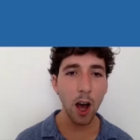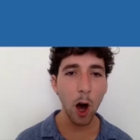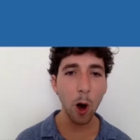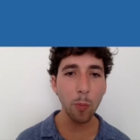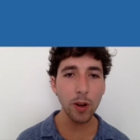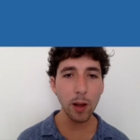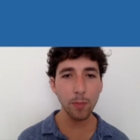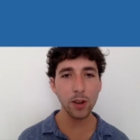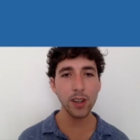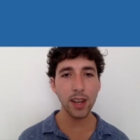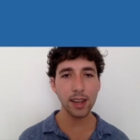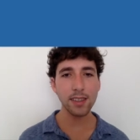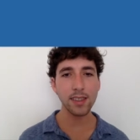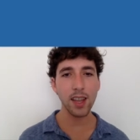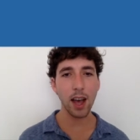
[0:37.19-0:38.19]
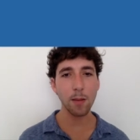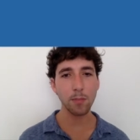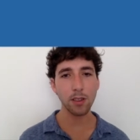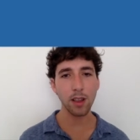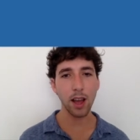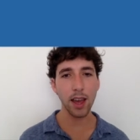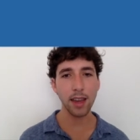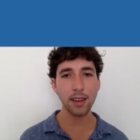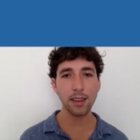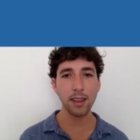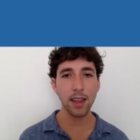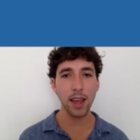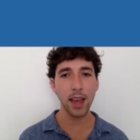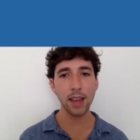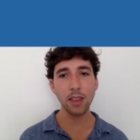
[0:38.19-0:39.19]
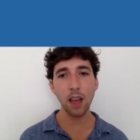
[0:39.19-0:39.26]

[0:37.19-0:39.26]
Open up your desktop client and